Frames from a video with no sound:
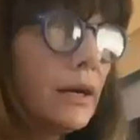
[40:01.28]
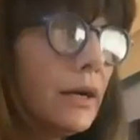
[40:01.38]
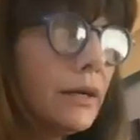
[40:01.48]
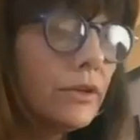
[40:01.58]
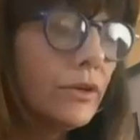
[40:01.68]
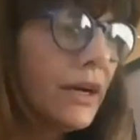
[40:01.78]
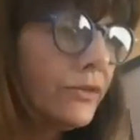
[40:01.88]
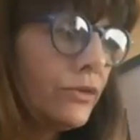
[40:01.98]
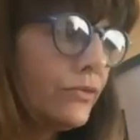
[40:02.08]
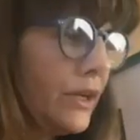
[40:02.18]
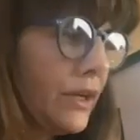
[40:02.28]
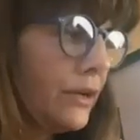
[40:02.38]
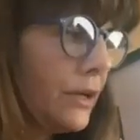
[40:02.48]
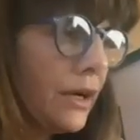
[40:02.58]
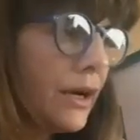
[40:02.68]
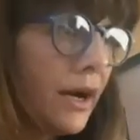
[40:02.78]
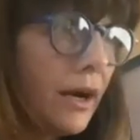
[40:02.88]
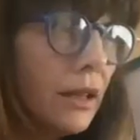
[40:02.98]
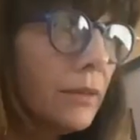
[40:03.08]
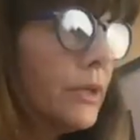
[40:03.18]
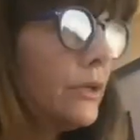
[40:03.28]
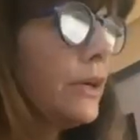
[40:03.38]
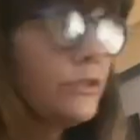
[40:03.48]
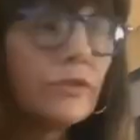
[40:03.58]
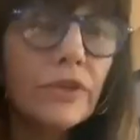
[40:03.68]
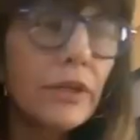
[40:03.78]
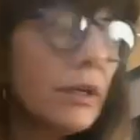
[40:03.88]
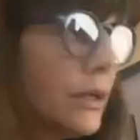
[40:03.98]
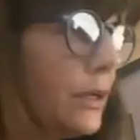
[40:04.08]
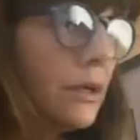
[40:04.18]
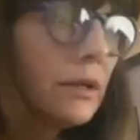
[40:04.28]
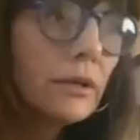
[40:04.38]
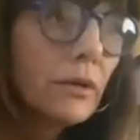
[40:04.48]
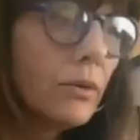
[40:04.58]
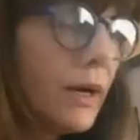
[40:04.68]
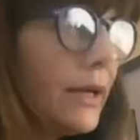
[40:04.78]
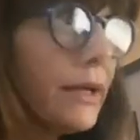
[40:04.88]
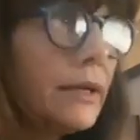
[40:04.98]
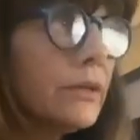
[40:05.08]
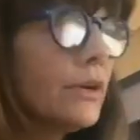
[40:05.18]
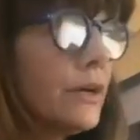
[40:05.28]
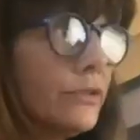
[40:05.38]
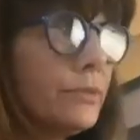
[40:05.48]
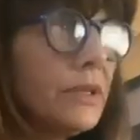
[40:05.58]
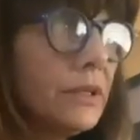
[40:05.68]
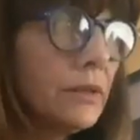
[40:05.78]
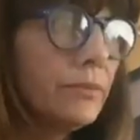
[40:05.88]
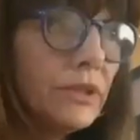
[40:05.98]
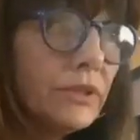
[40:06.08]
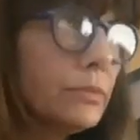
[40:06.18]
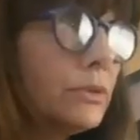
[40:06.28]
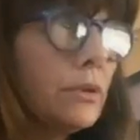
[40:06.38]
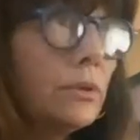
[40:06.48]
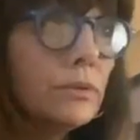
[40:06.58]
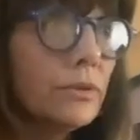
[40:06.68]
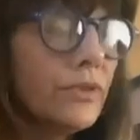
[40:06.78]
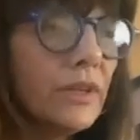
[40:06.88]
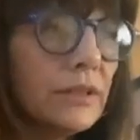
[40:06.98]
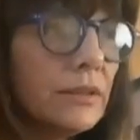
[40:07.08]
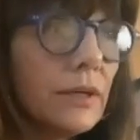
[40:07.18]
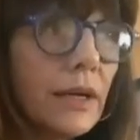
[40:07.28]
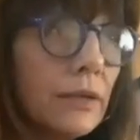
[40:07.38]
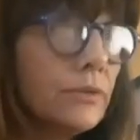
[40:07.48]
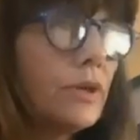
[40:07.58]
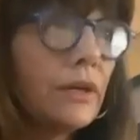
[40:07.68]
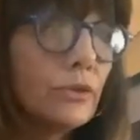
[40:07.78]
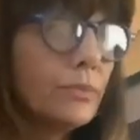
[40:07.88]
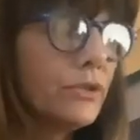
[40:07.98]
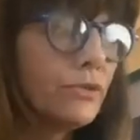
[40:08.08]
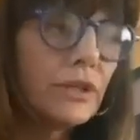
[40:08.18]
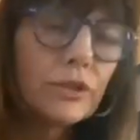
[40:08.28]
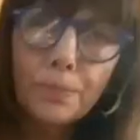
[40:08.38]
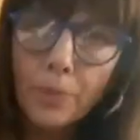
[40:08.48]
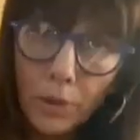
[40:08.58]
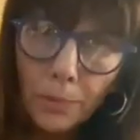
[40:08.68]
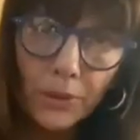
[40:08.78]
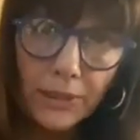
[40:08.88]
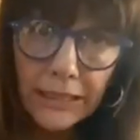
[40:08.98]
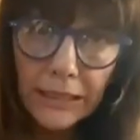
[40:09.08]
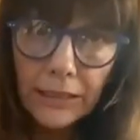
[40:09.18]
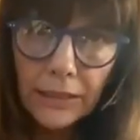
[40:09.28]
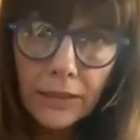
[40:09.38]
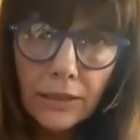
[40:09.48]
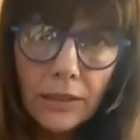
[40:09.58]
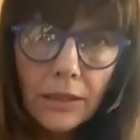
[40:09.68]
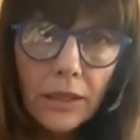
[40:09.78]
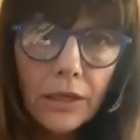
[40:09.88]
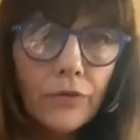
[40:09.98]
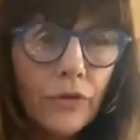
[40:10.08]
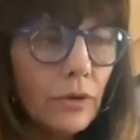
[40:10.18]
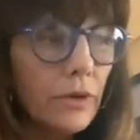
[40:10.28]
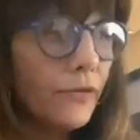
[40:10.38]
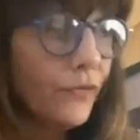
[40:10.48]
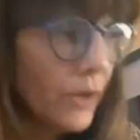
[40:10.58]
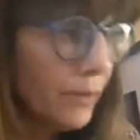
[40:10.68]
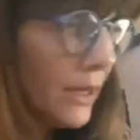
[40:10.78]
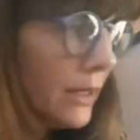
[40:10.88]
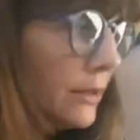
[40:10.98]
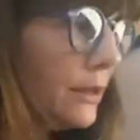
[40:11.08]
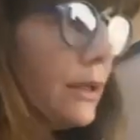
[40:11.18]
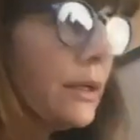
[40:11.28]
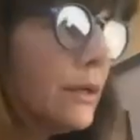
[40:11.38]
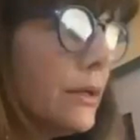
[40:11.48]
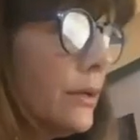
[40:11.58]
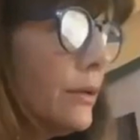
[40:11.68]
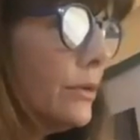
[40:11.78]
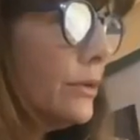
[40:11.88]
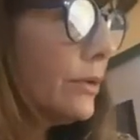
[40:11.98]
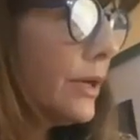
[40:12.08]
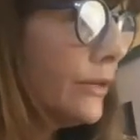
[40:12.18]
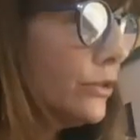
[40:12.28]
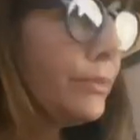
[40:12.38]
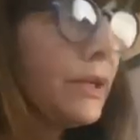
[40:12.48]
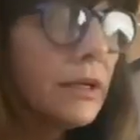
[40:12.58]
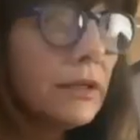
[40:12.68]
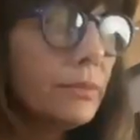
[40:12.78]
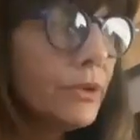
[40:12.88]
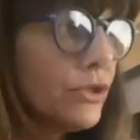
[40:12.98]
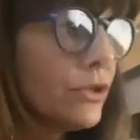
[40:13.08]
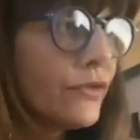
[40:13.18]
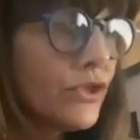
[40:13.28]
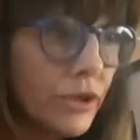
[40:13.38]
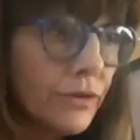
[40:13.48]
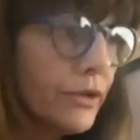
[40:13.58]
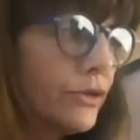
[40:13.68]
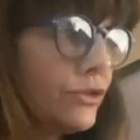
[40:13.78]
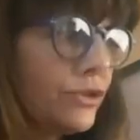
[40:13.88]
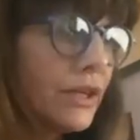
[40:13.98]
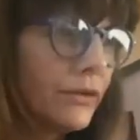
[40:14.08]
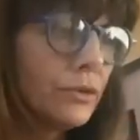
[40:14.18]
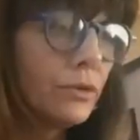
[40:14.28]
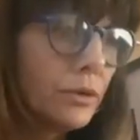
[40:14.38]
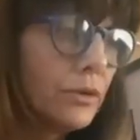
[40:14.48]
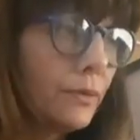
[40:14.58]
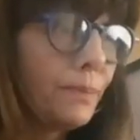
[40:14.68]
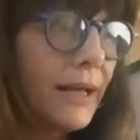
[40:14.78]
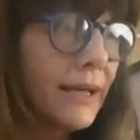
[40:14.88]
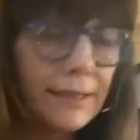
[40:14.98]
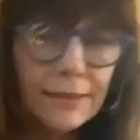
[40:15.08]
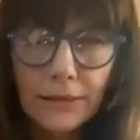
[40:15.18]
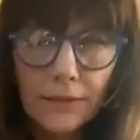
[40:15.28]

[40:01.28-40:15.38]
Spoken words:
You have to be calm, you have to be quiet, you have to be invisible, all those things count. You have to be dressed properly. If you're a female, you don't have to make a division of gender, you just have to know your place.